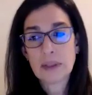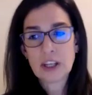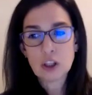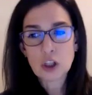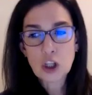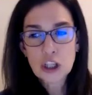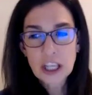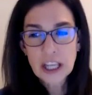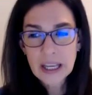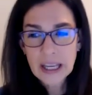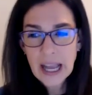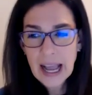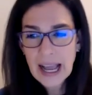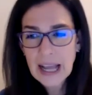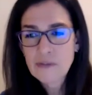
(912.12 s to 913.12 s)
they're looking
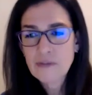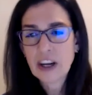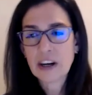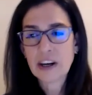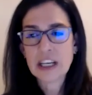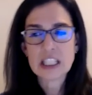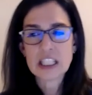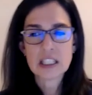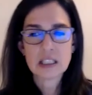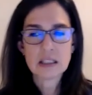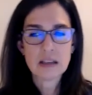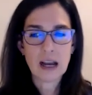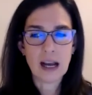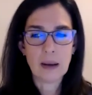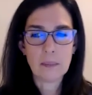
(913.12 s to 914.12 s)
at various
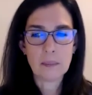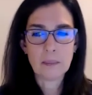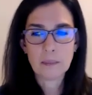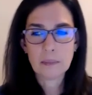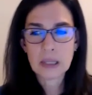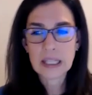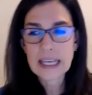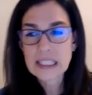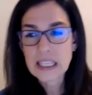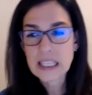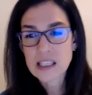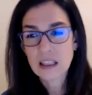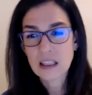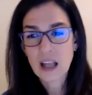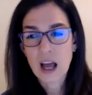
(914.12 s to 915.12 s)
places
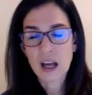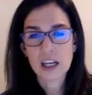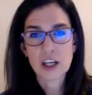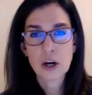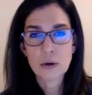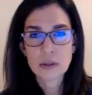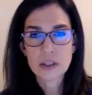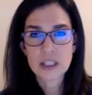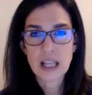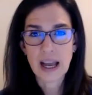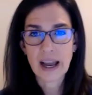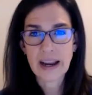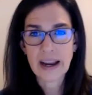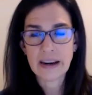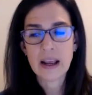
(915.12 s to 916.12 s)
along a
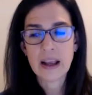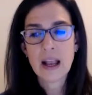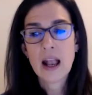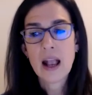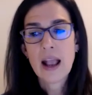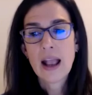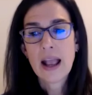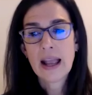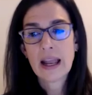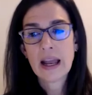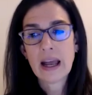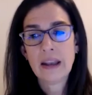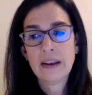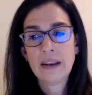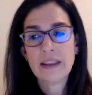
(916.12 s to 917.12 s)
coastline
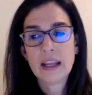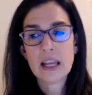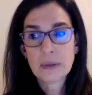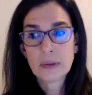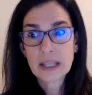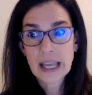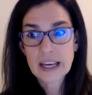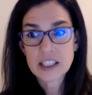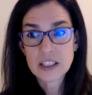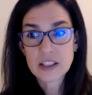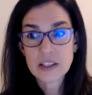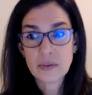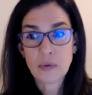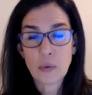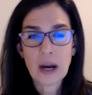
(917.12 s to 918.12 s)
and the implications
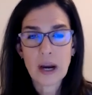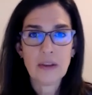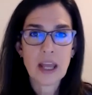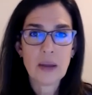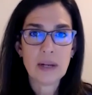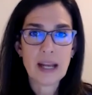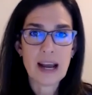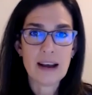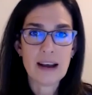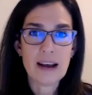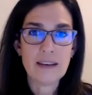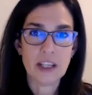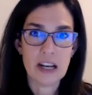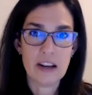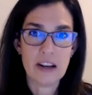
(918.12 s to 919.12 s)
of where they would have
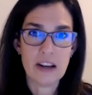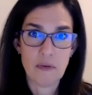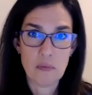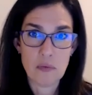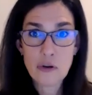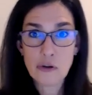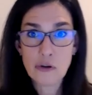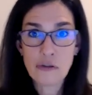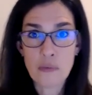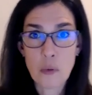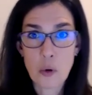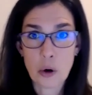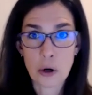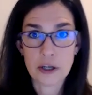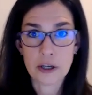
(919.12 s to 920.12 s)
to kind of move
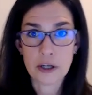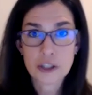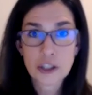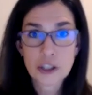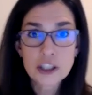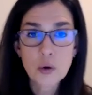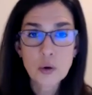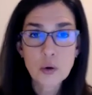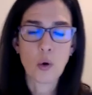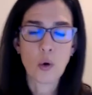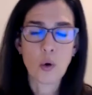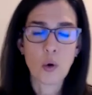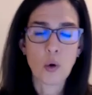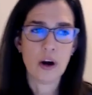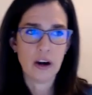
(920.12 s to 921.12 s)
more dirt
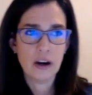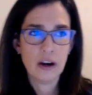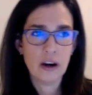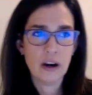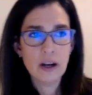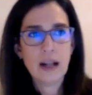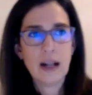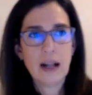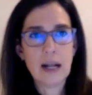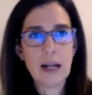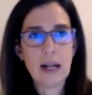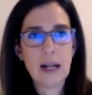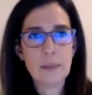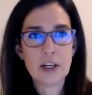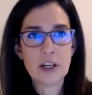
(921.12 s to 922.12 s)
or,
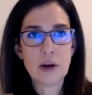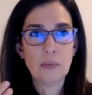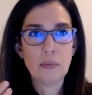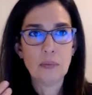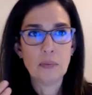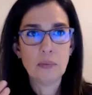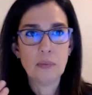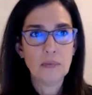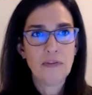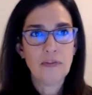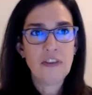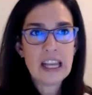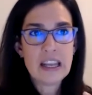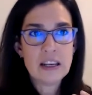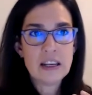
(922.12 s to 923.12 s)

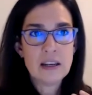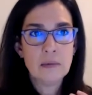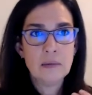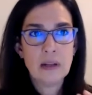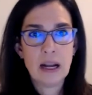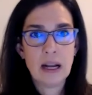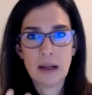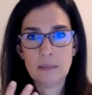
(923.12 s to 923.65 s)
fill in